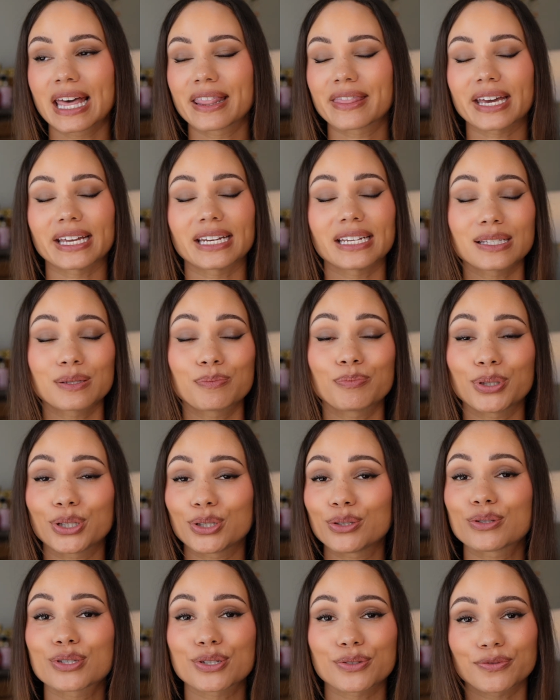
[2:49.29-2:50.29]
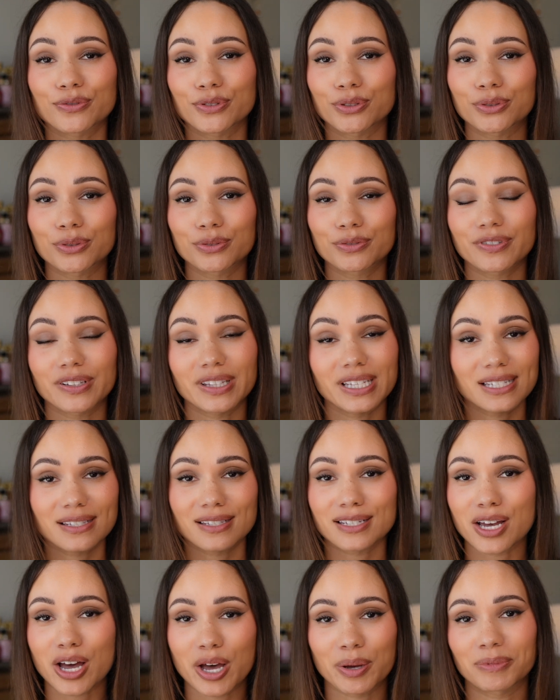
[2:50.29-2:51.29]
that is beautiful for
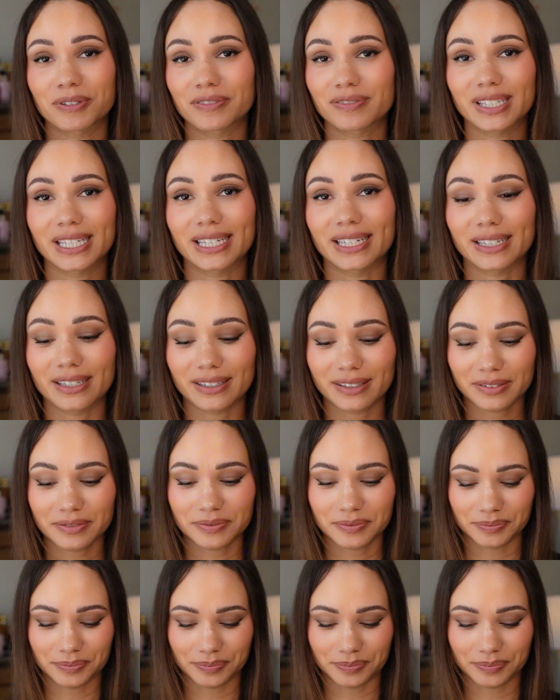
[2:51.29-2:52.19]
this time of year.